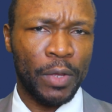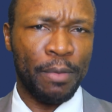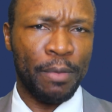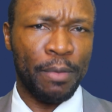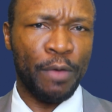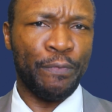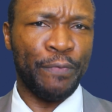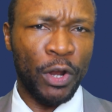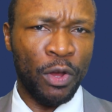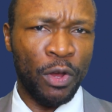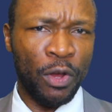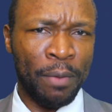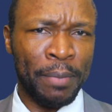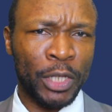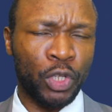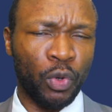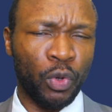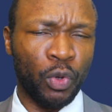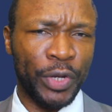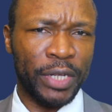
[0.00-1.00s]
My fellow
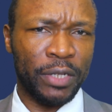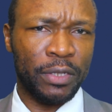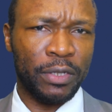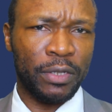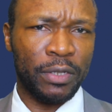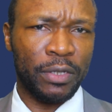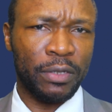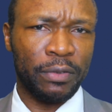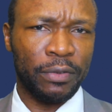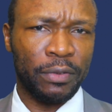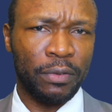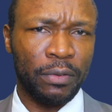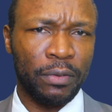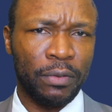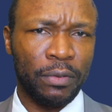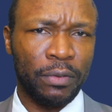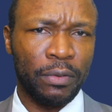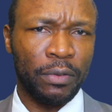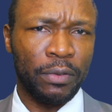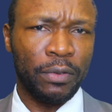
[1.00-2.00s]
Ambazonians,
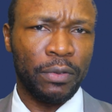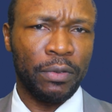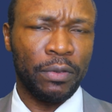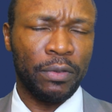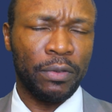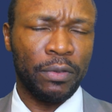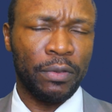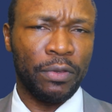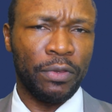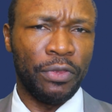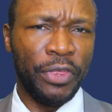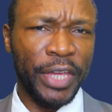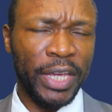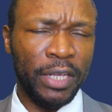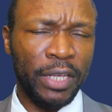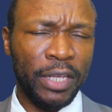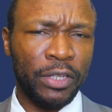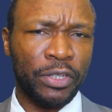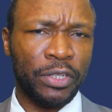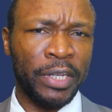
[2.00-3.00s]

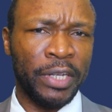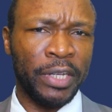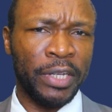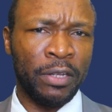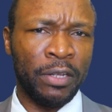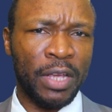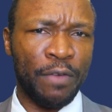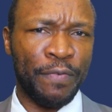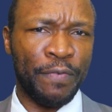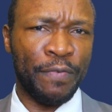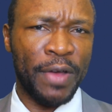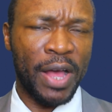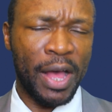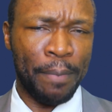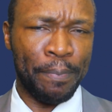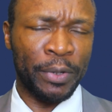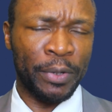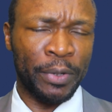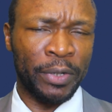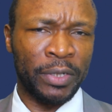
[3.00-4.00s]
these things have
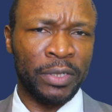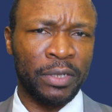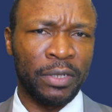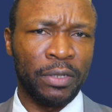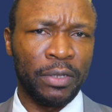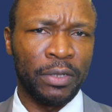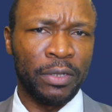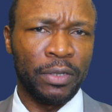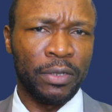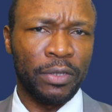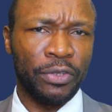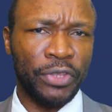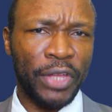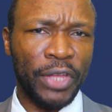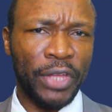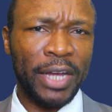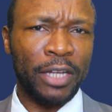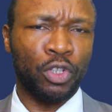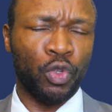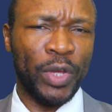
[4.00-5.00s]
happened
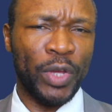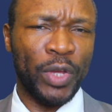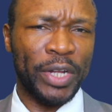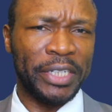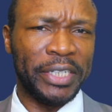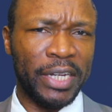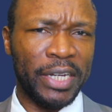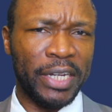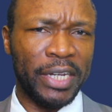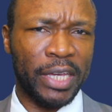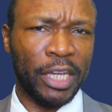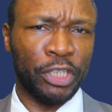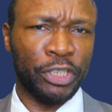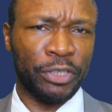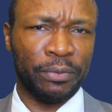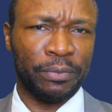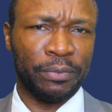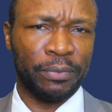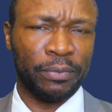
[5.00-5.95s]
thanks to your dedication.